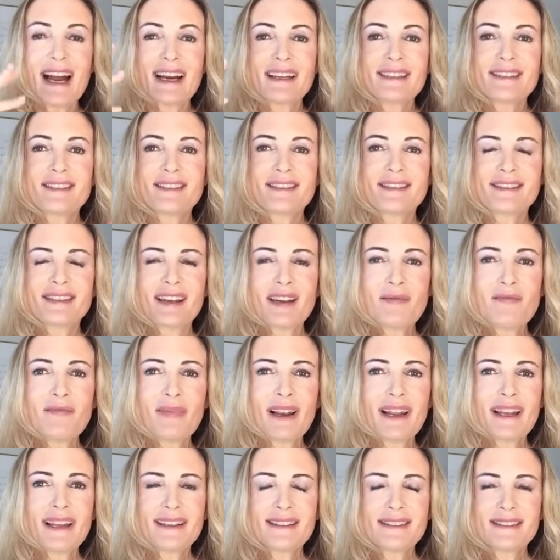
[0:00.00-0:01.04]
at the same
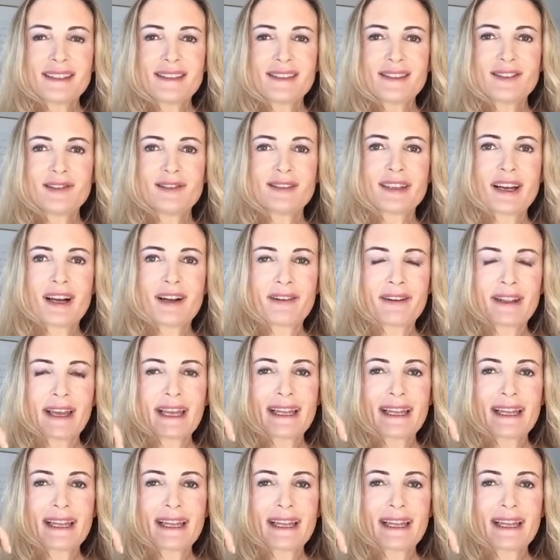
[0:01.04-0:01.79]
place in the town,